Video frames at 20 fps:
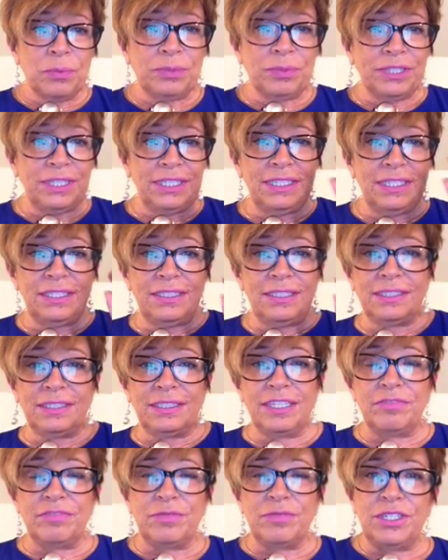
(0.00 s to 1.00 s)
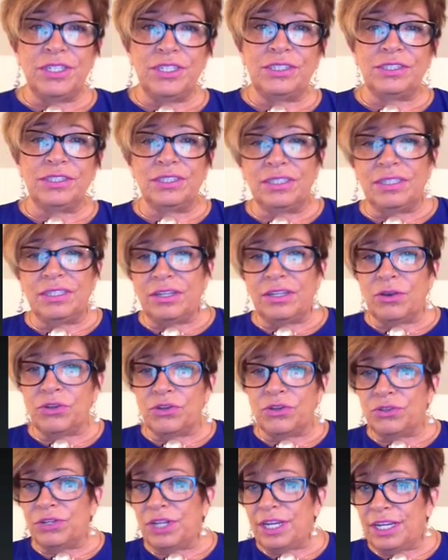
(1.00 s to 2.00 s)
please give me, you know,
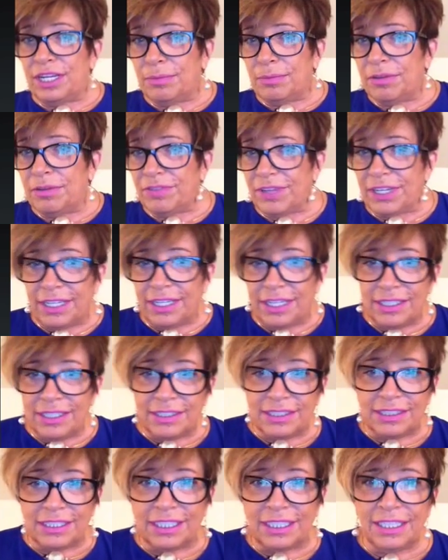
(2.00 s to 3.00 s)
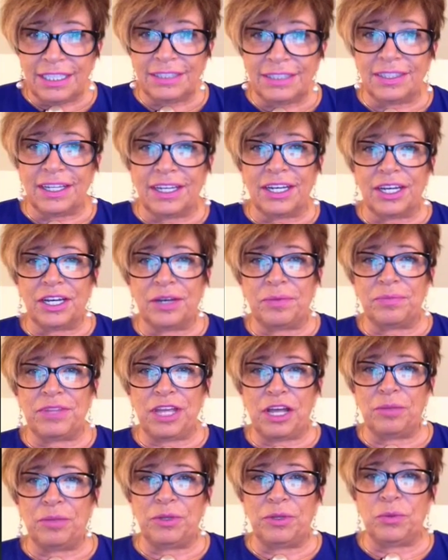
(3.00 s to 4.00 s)
your name if I can't see it. Um,
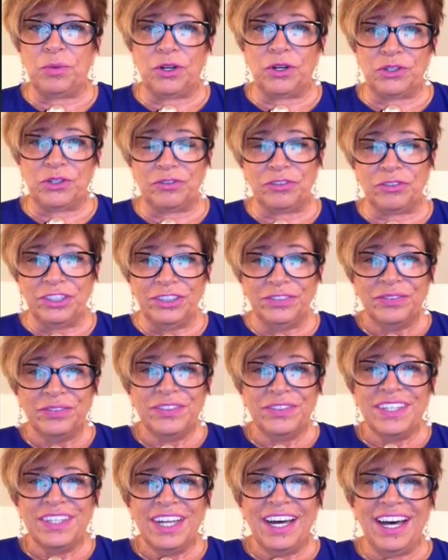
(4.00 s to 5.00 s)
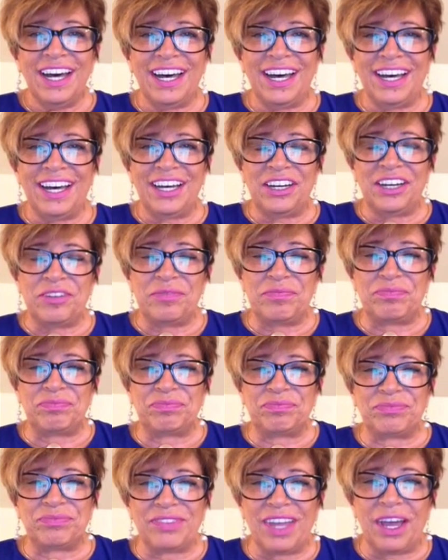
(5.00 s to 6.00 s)
that'll be wonderful.
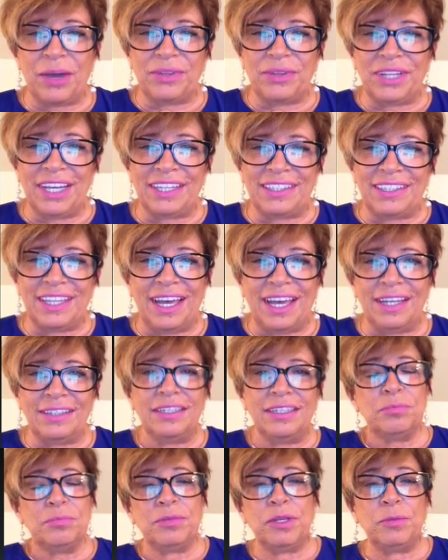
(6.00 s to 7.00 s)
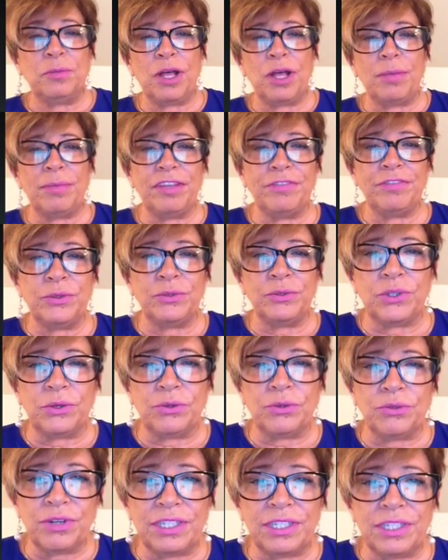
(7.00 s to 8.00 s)
Um, I would like that. Meanwhile, my phone's
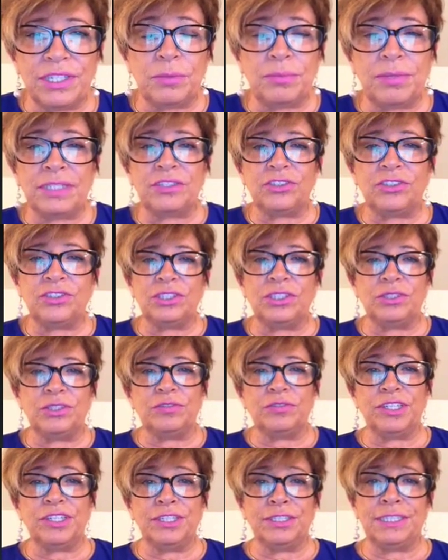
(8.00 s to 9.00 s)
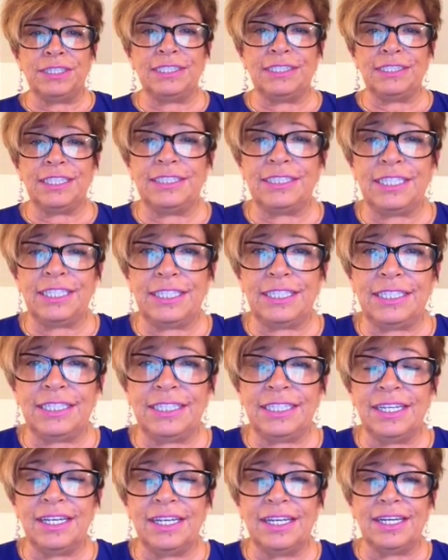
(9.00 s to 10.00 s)
going crazy with messages. So if you hear ding, ding,
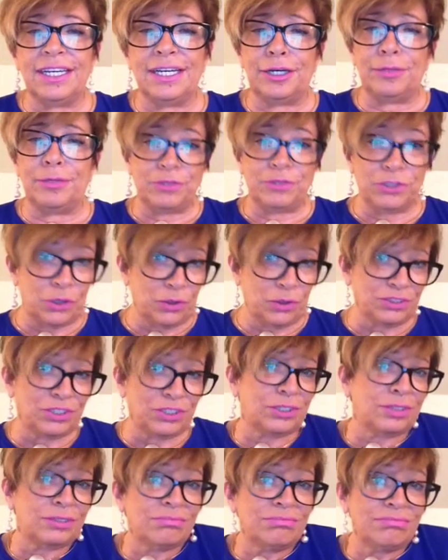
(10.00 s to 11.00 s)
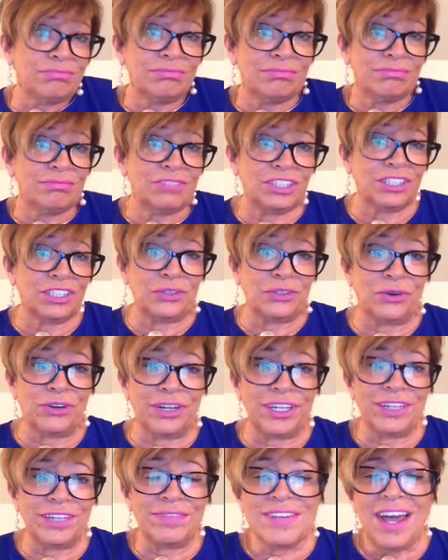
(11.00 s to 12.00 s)
ding, um, don't just just ignore
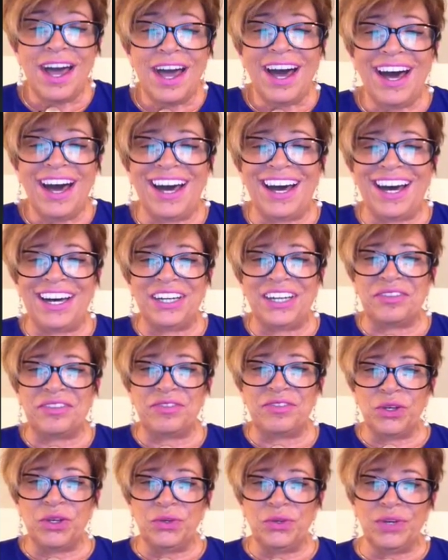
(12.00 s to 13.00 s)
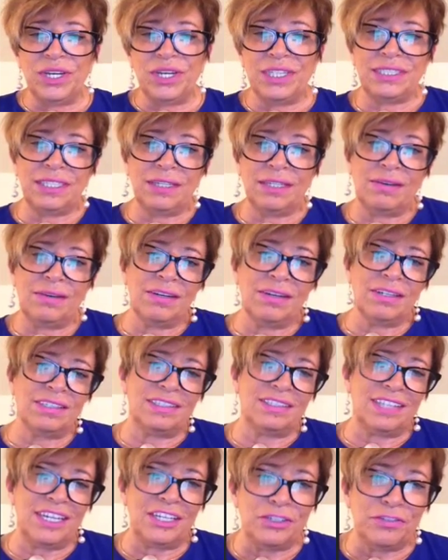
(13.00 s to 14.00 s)
it. Uh, um, oh, I see hearts.
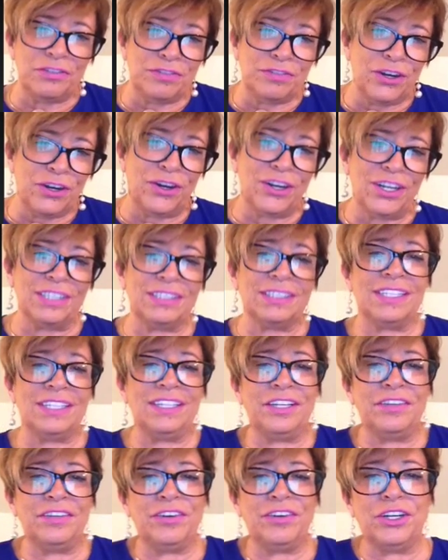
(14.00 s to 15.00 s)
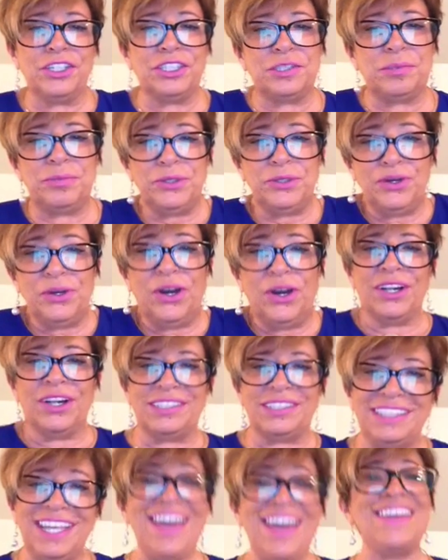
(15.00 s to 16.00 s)
Thank you for hearts. I love hearts. The blue
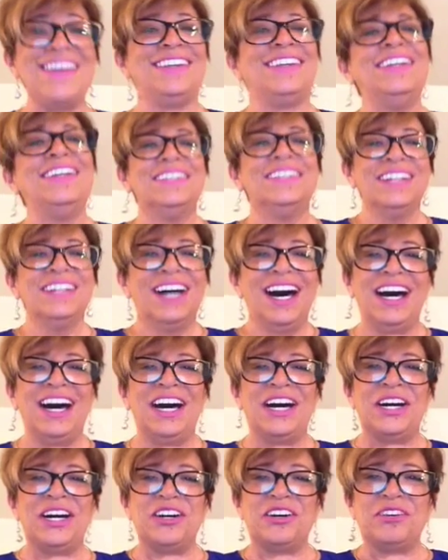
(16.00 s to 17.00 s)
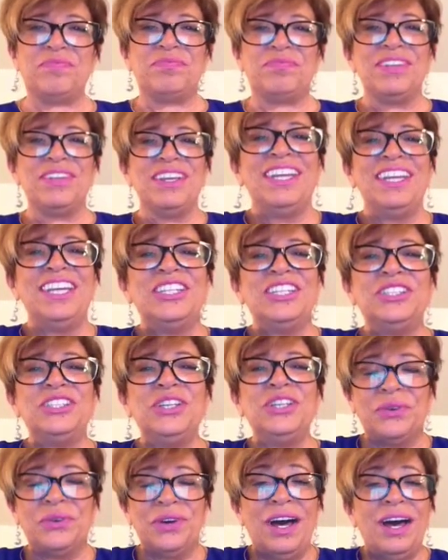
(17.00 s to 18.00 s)
hearts. Yay. Um,
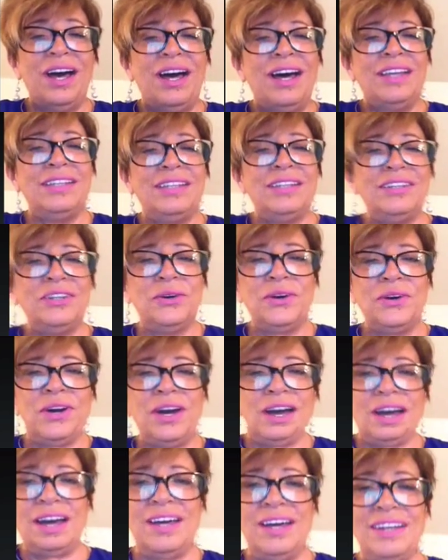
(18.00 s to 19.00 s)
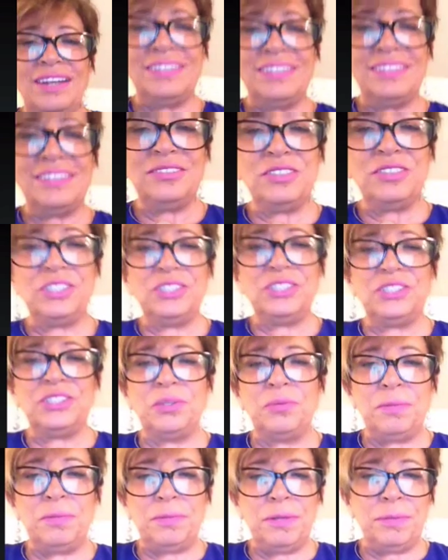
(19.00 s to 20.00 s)
so, you know, so
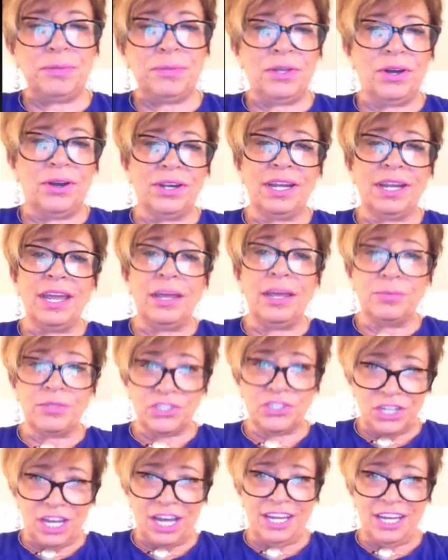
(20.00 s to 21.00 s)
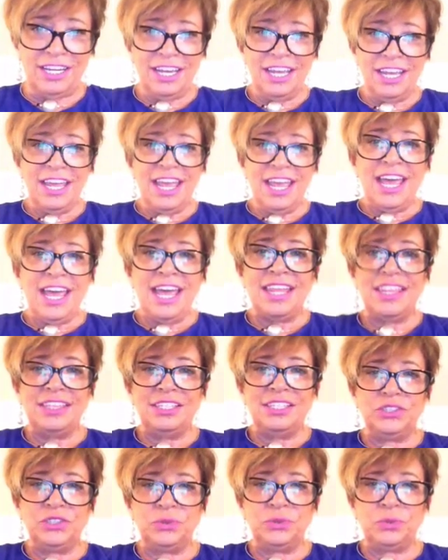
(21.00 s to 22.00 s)
many people are camera shy, and
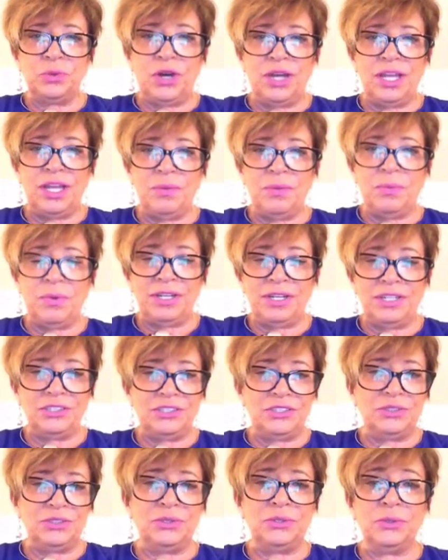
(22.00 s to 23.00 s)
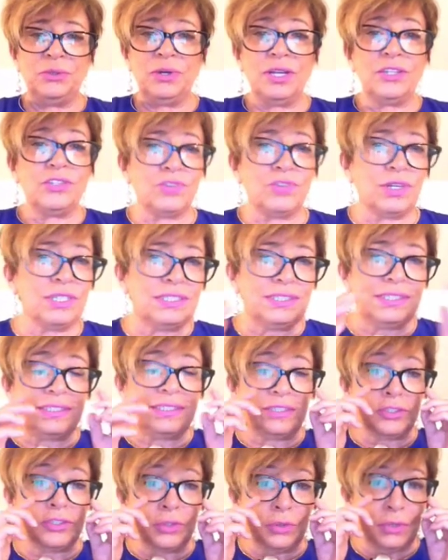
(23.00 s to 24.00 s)
this is why I wanted to address
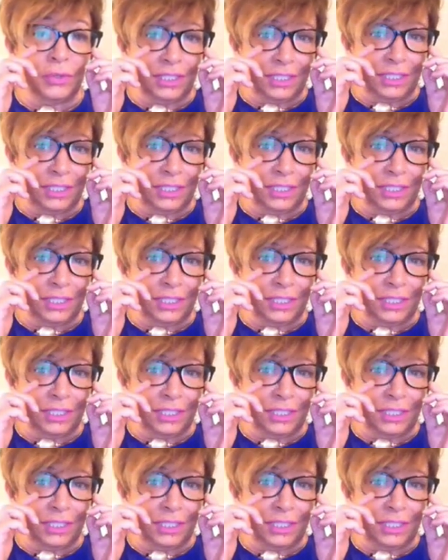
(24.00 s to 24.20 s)
this issue